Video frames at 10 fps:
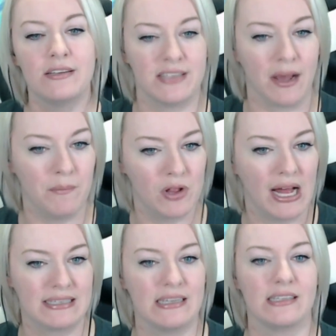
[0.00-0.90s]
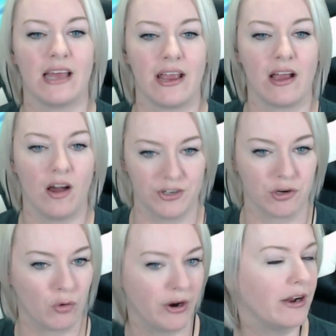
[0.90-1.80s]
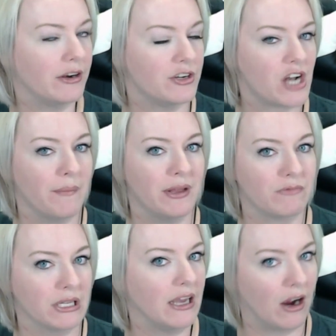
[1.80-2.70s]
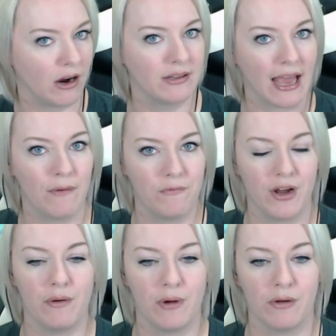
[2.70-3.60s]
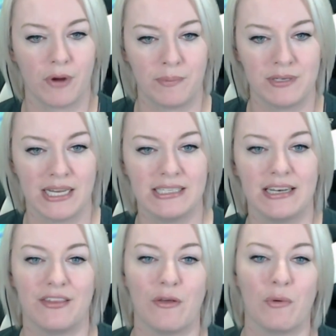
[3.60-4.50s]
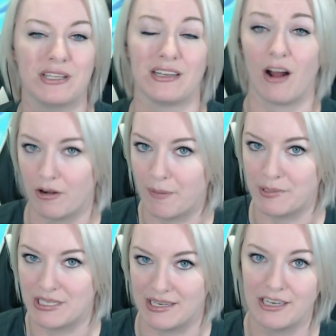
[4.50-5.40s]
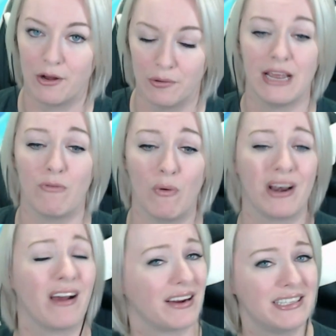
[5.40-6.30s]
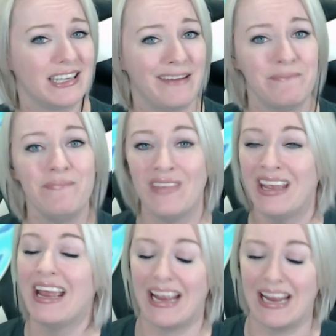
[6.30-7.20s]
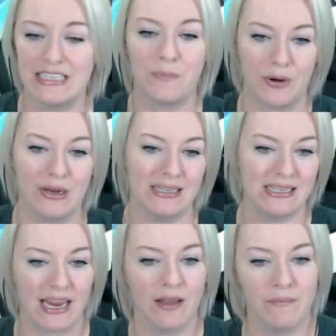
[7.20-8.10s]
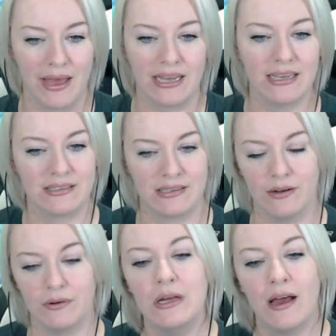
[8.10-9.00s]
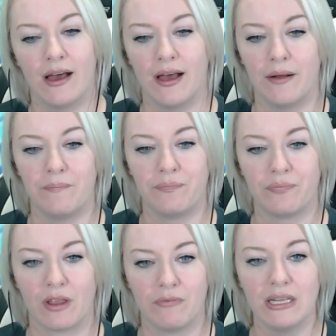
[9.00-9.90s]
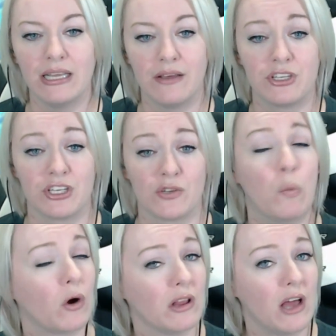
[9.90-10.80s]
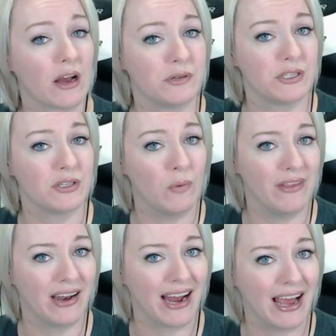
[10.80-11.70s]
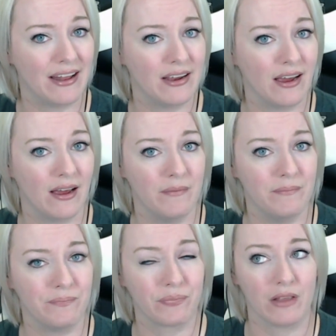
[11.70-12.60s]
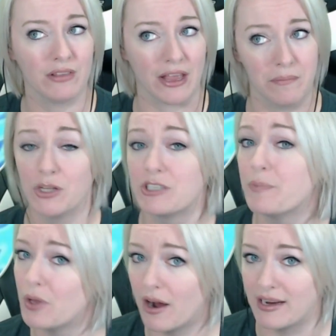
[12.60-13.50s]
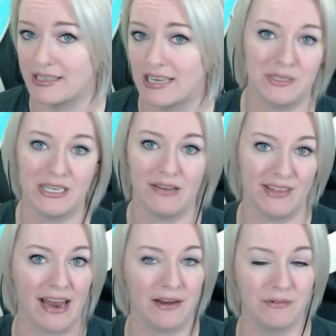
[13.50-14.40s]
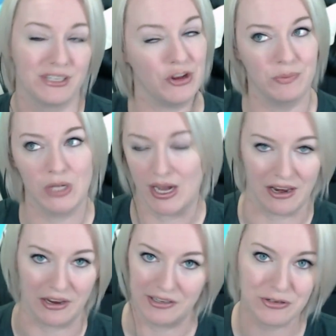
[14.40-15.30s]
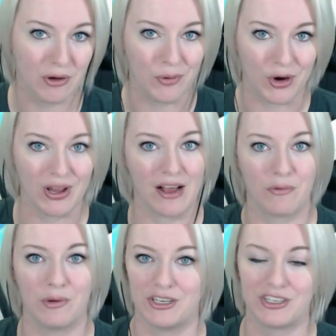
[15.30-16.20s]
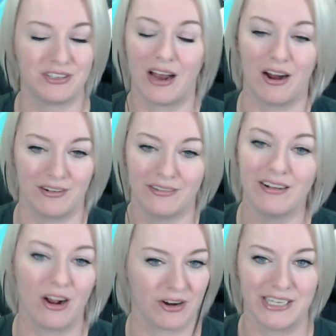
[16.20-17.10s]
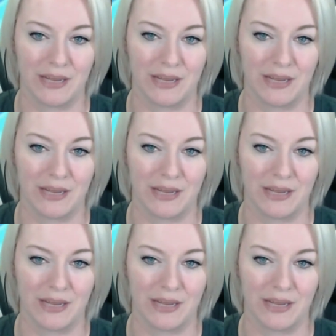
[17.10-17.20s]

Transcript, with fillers: some classes like hunter warrior and shaman really aren't that very well represented and the ones that are represented only have one archetype it's a pretty stale meta so yeah. um, really yeah. it was just warlock was the one that had um, like multiple archetypes and even then it was Cubelock and control warlock which are archetypes